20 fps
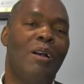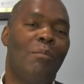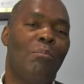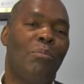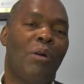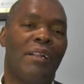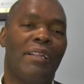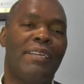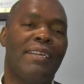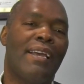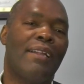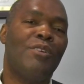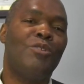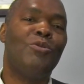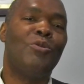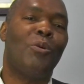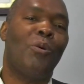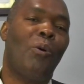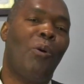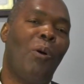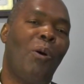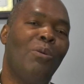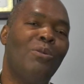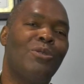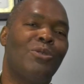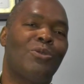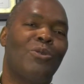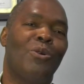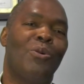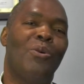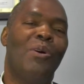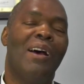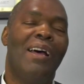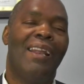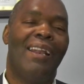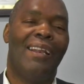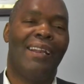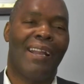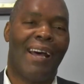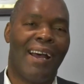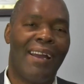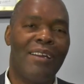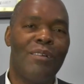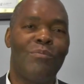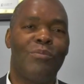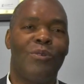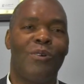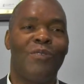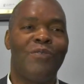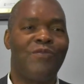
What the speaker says: but yet you also liable